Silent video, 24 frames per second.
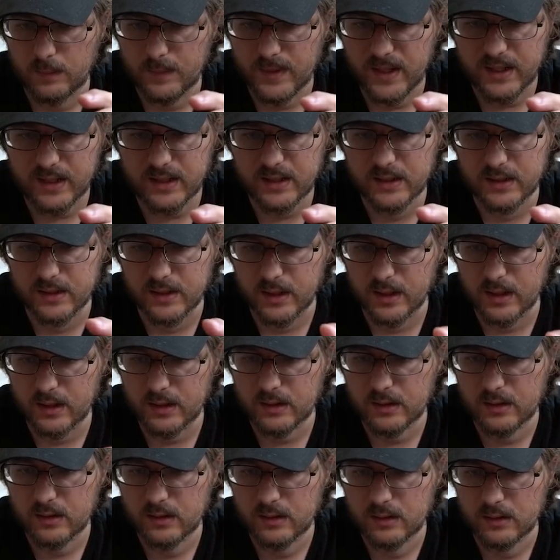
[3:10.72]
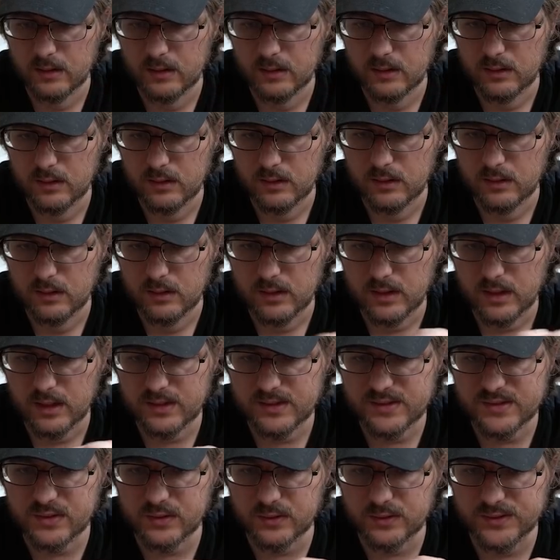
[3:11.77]
I'm hanging in there. Hey,
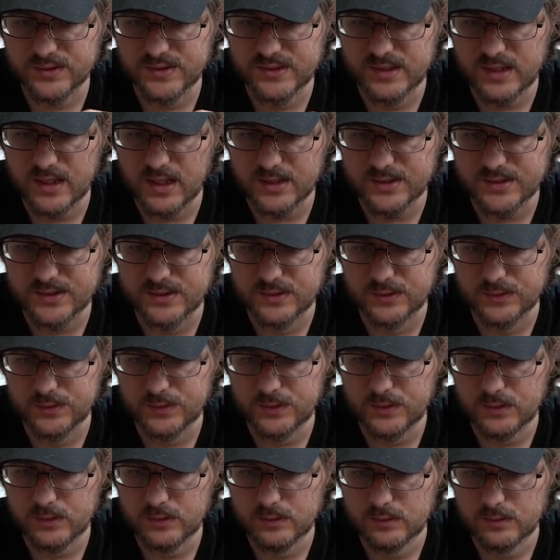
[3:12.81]
this girl's nuts, dude.